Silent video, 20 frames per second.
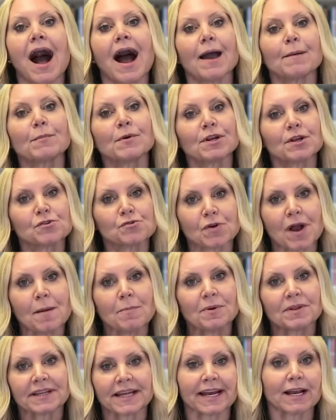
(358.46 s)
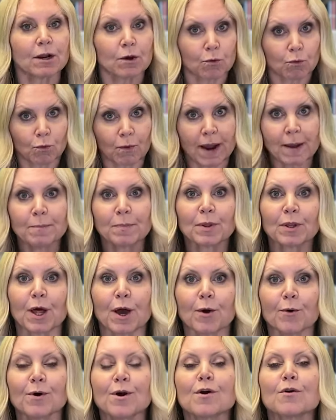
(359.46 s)
I'm going to drop a link right
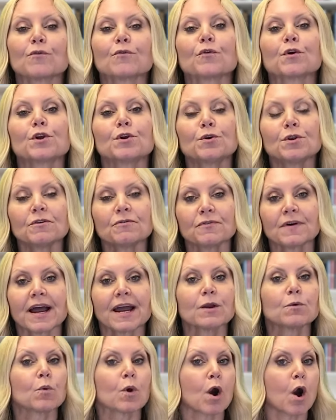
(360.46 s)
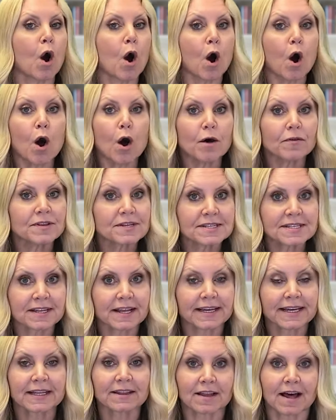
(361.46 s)
below for you to find where all the
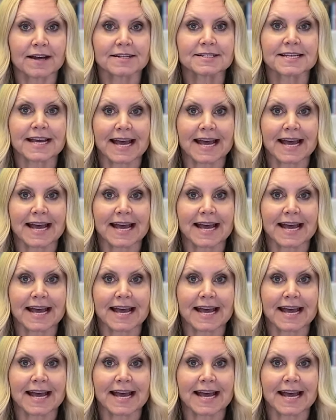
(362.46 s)
slugging lots